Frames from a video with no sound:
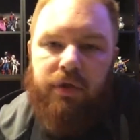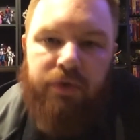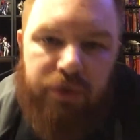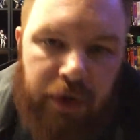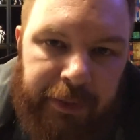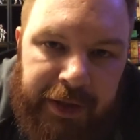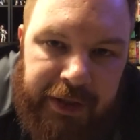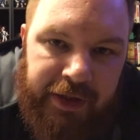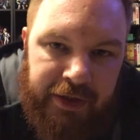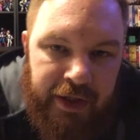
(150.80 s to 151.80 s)
Drew up
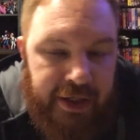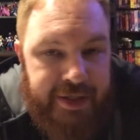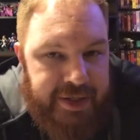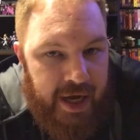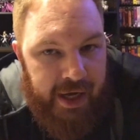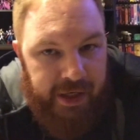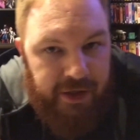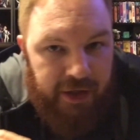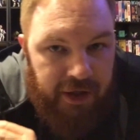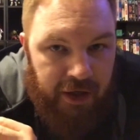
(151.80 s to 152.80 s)
the design
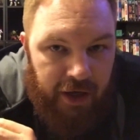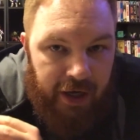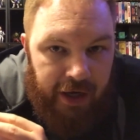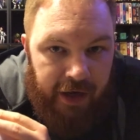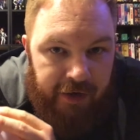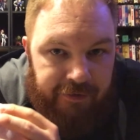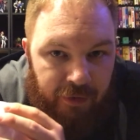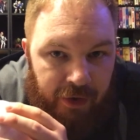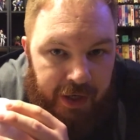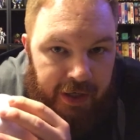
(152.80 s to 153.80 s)

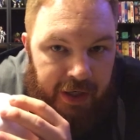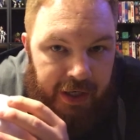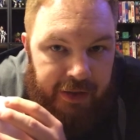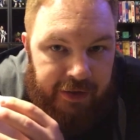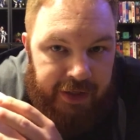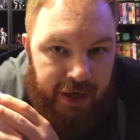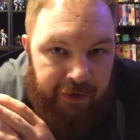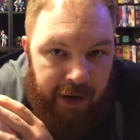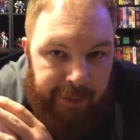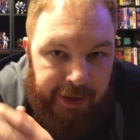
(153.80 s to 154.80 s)
for it, the
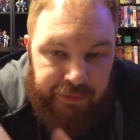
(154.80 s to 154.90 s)
diorama,